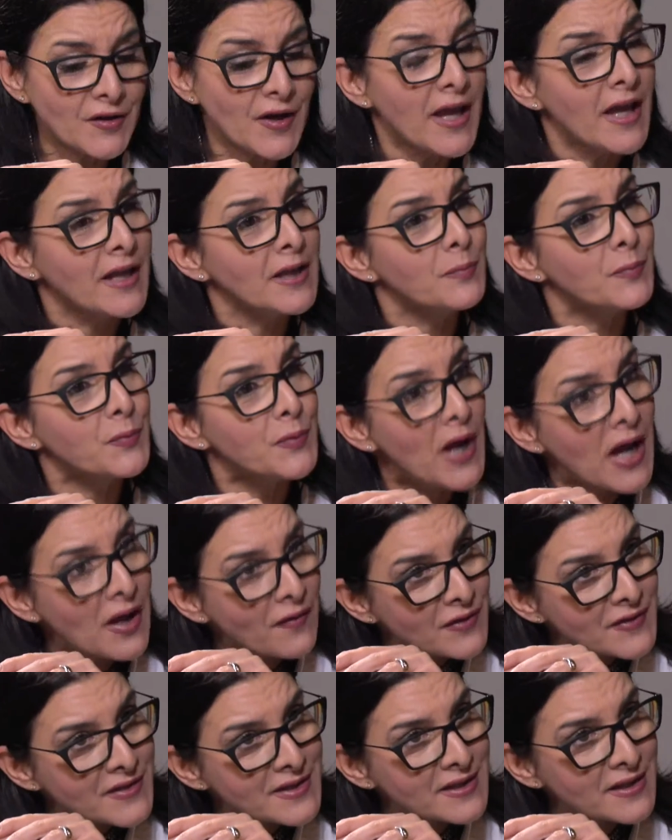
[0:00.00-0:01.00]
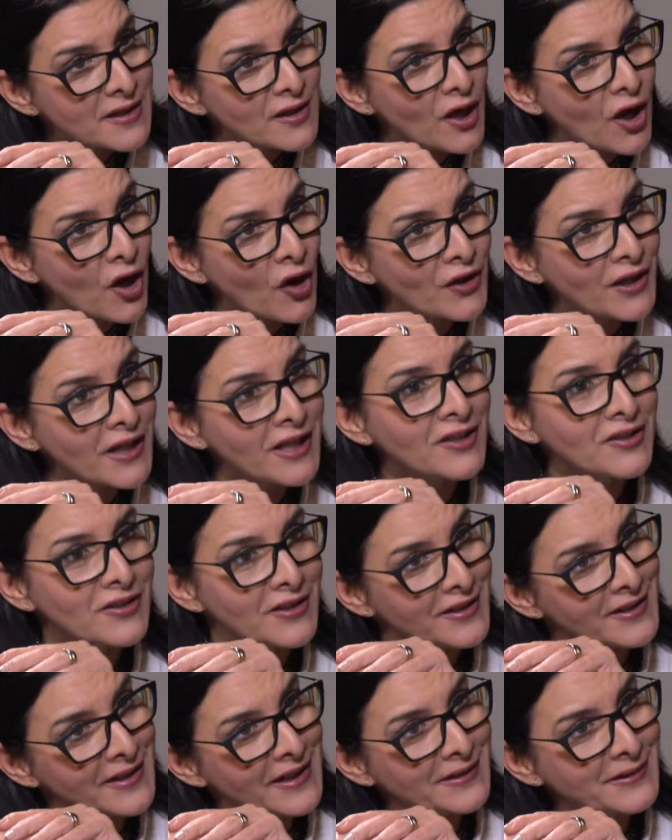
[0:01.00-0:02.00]
any privacy on
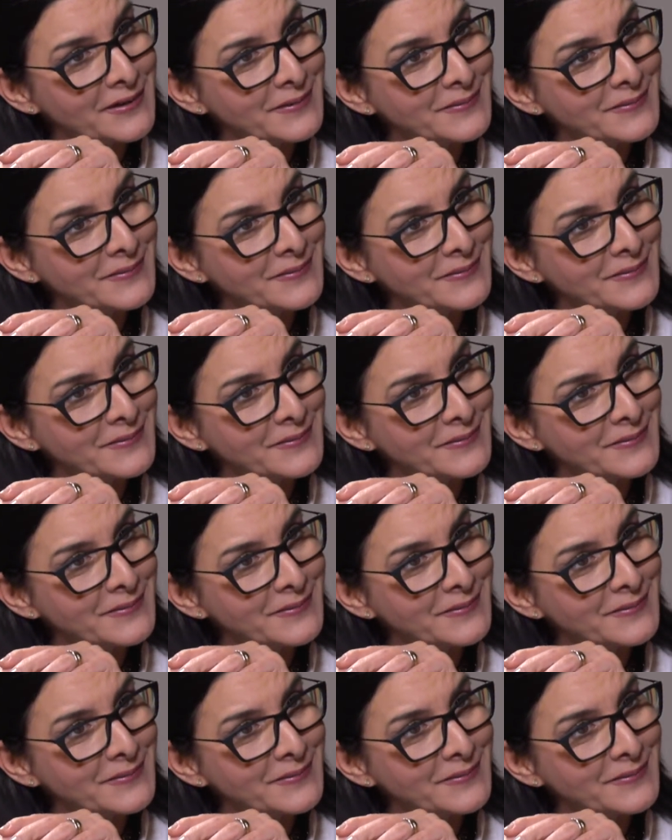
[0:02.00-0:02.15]
internet?